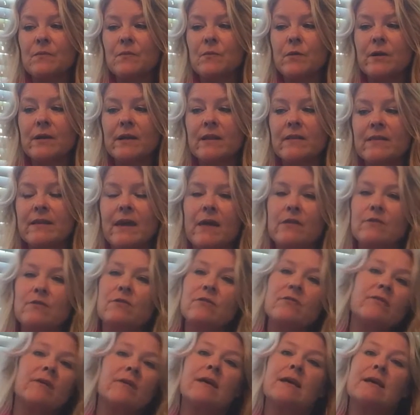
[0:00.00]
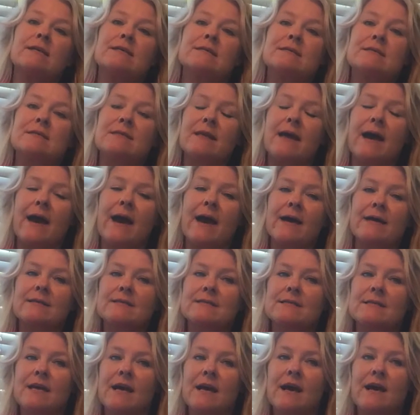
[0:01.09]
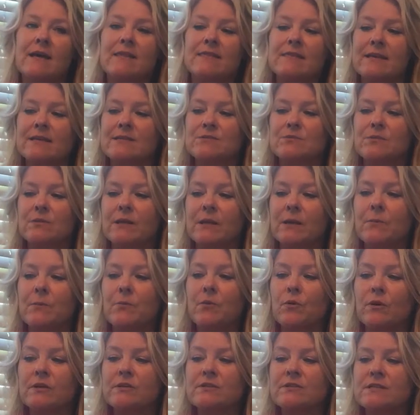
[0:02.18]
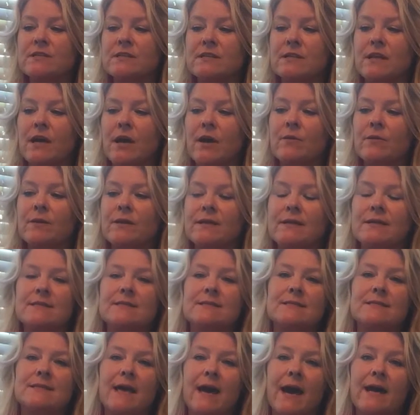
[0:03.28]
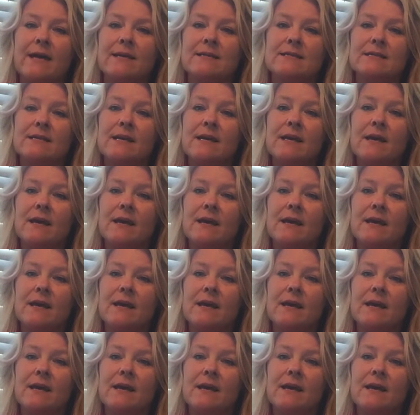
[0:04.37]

one of the other things that I think is really important to note is that